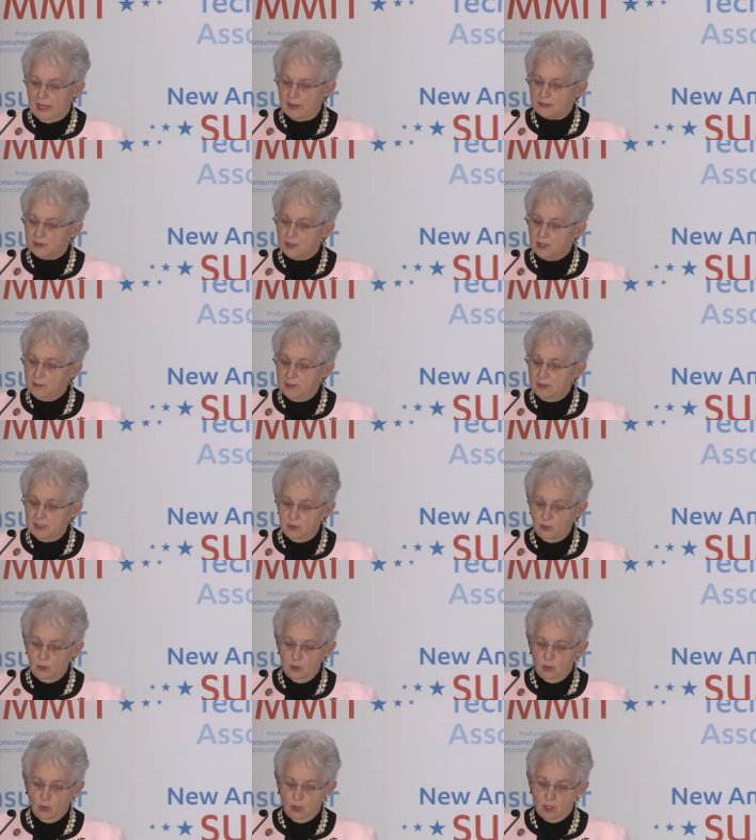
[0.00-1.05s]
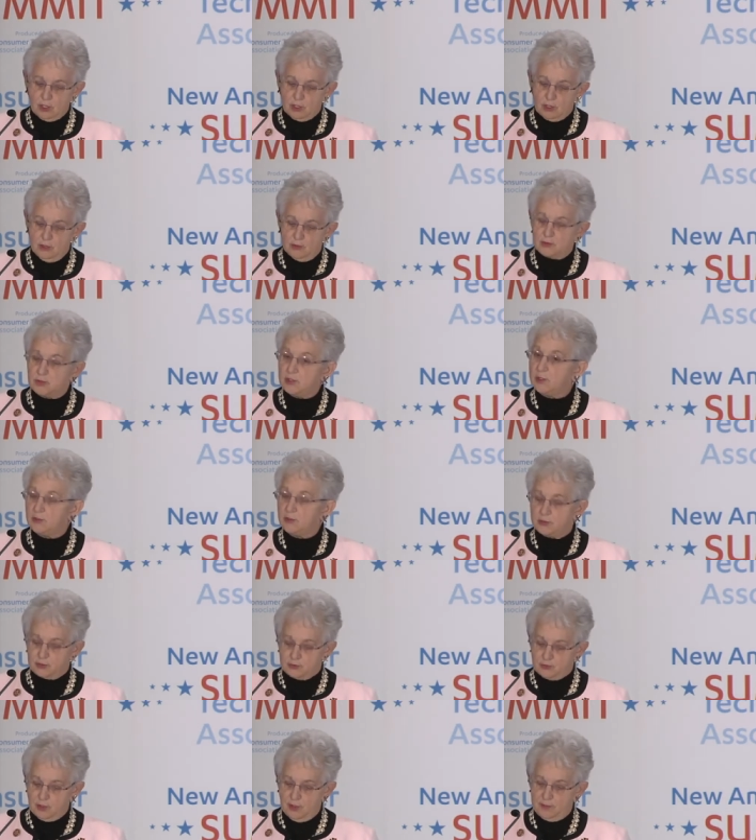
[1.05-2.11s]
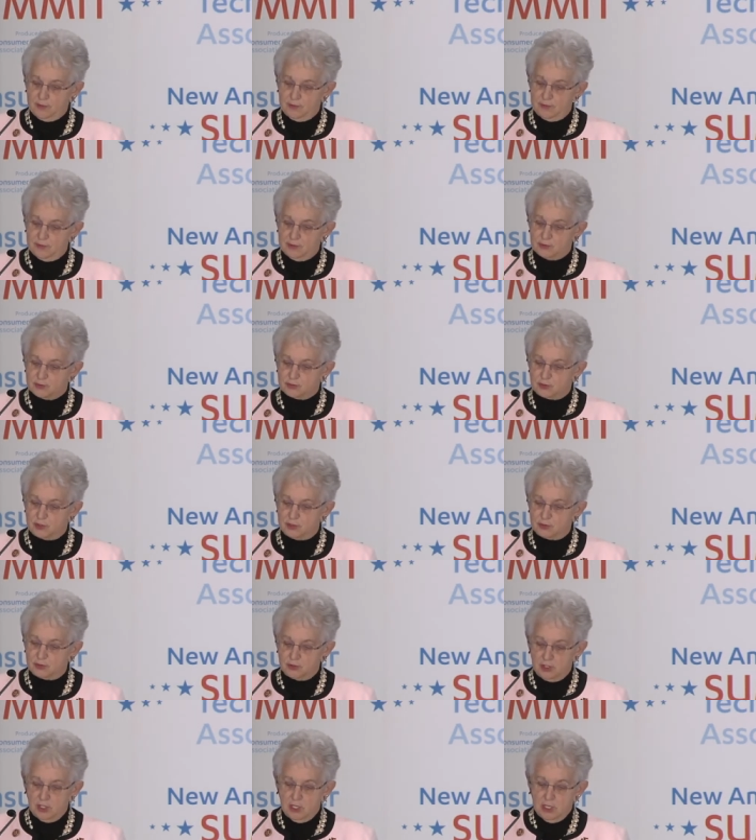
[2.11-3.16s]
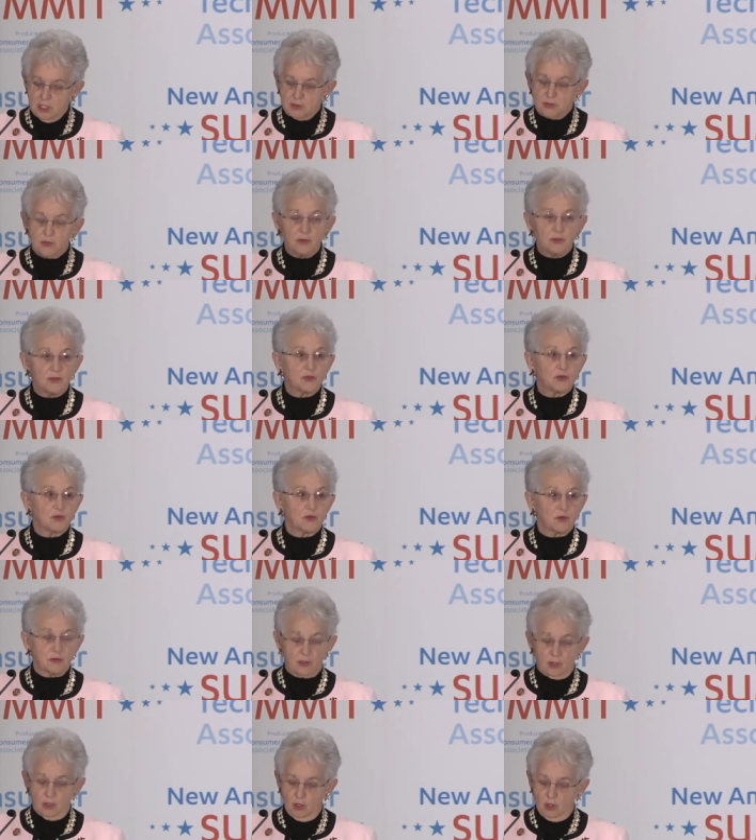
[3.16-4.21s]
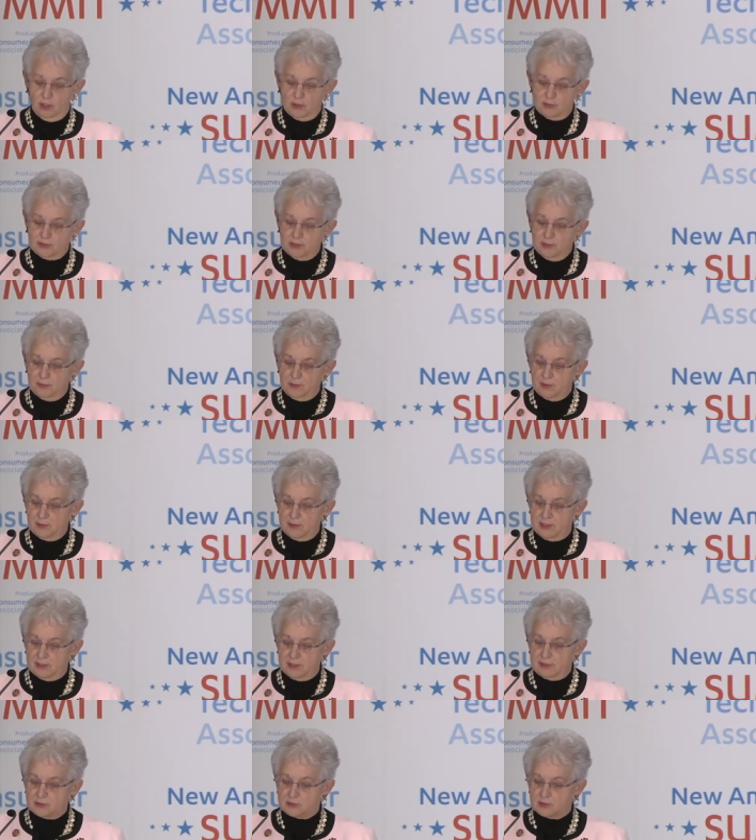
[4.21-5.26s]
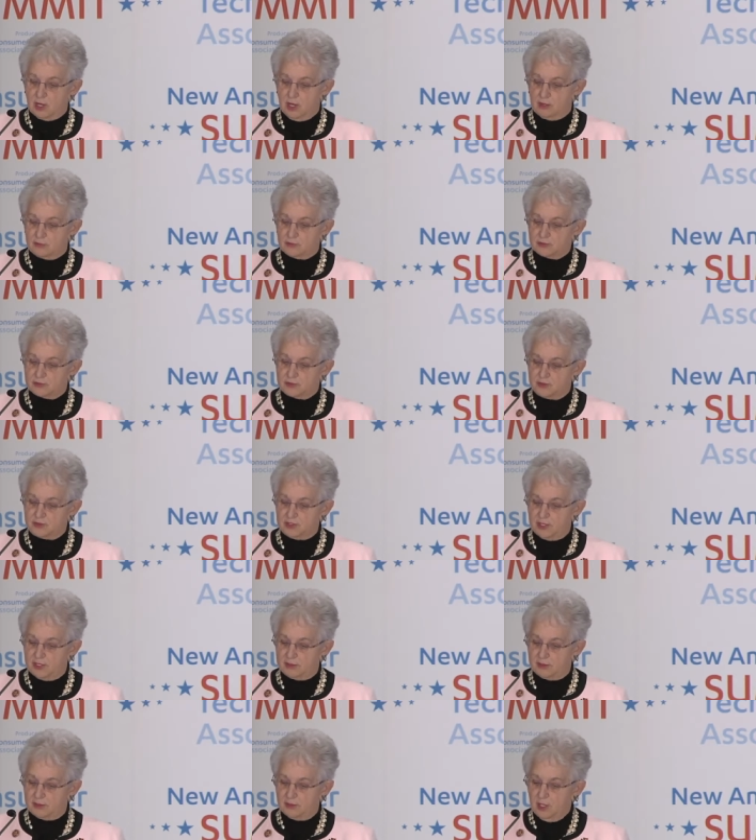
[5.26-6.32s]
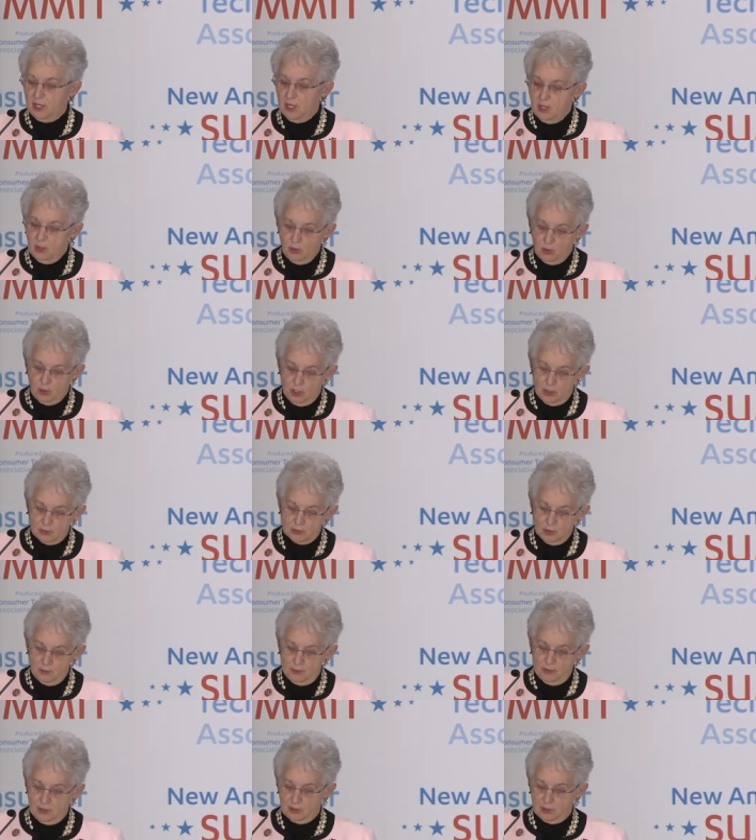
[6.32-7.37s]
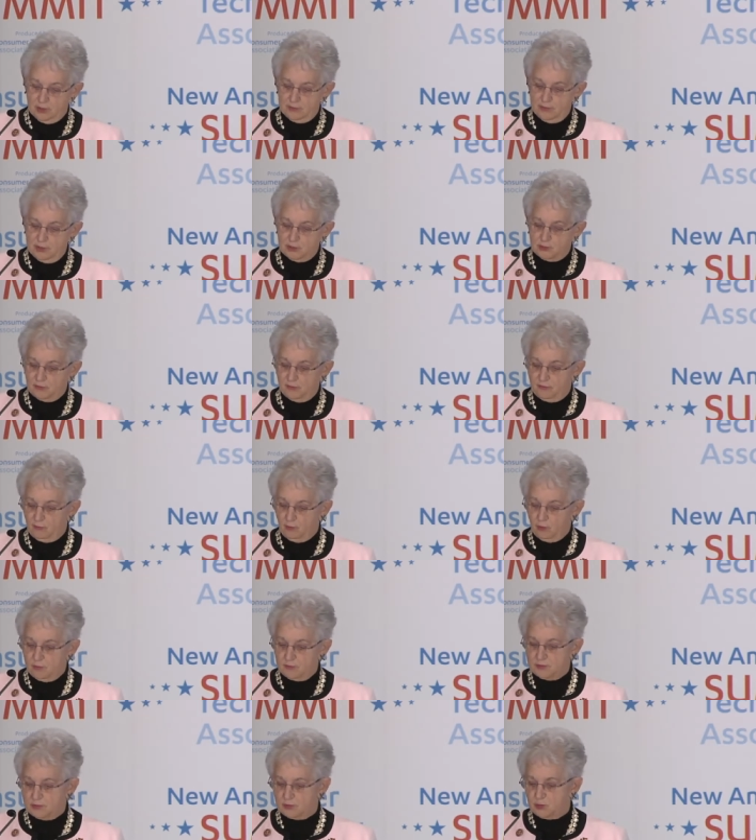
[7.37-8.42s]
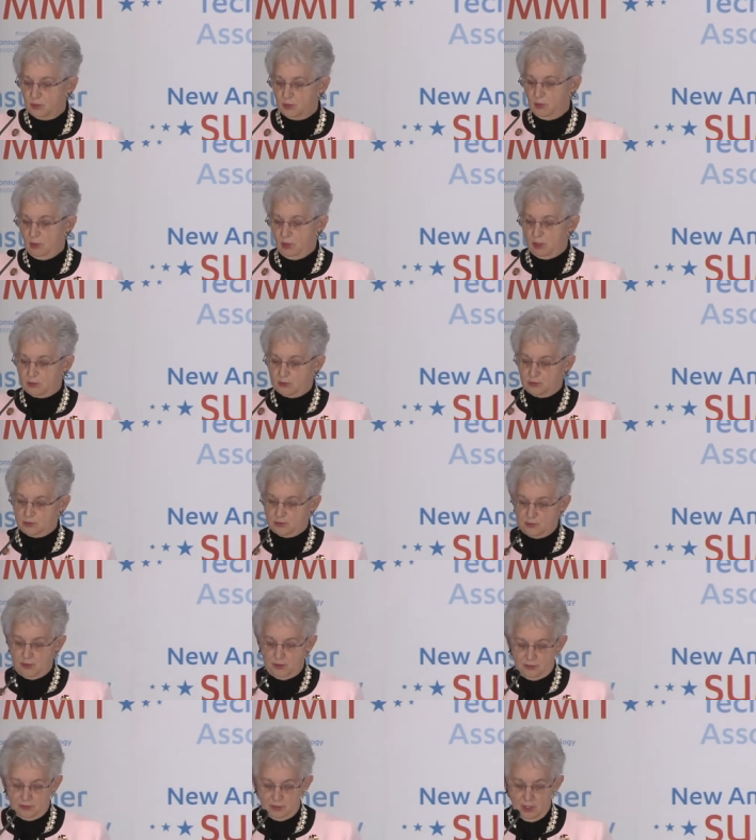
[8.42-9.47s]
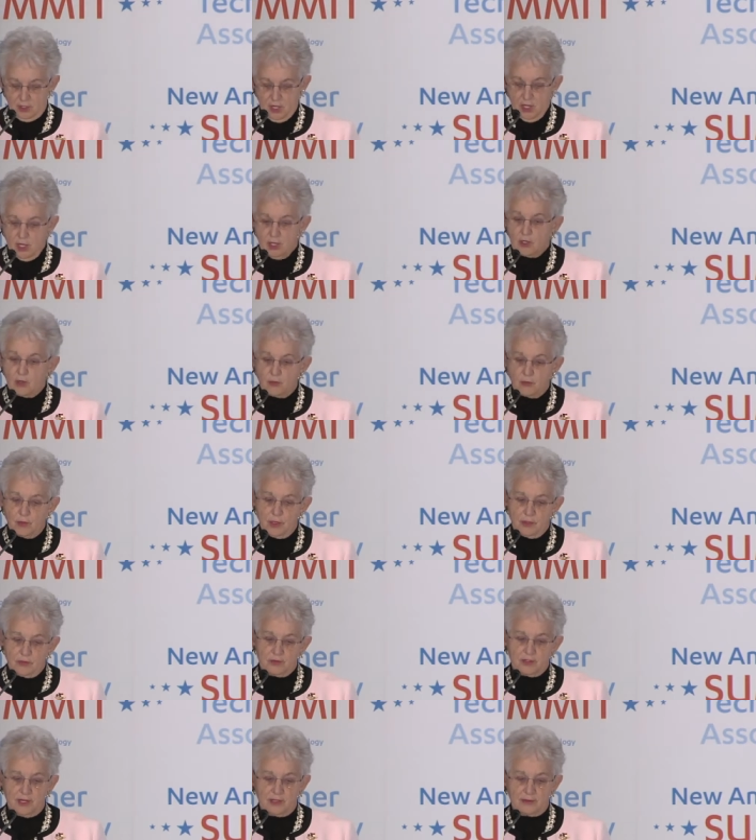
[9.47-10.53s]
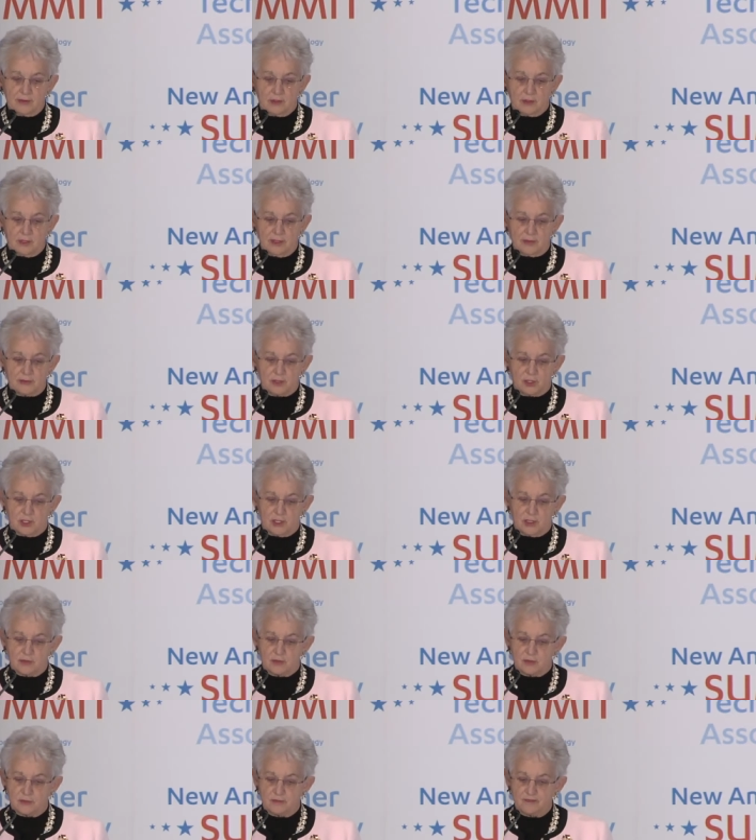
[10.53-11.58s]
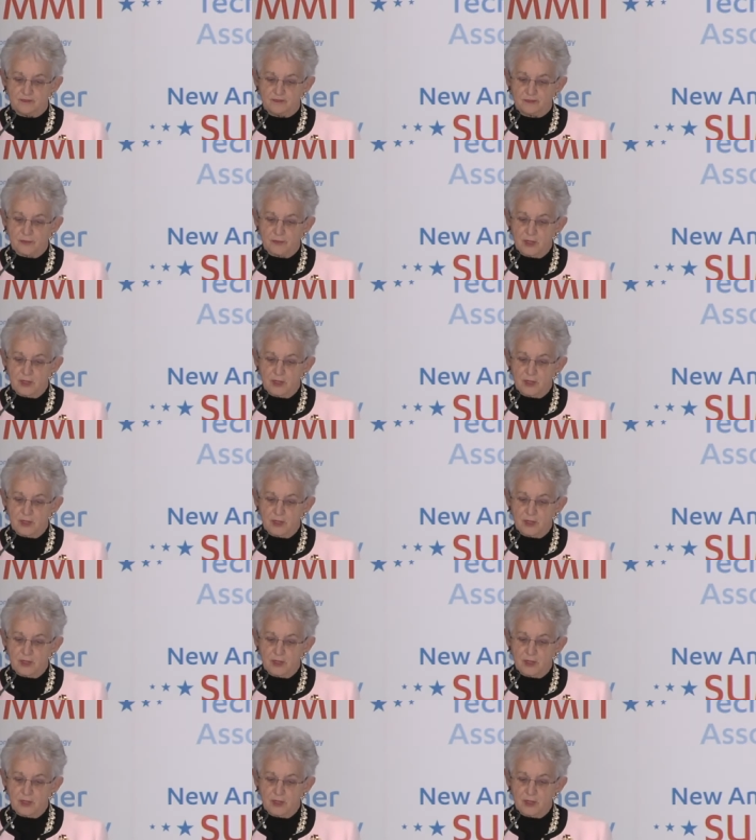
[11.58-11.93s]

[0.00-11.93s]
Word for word: At the committee we will work closely with the Trump administration to ensure the law is implemented as Congress intended. We'll also build on these reforms as we work to strengthen career and technical education.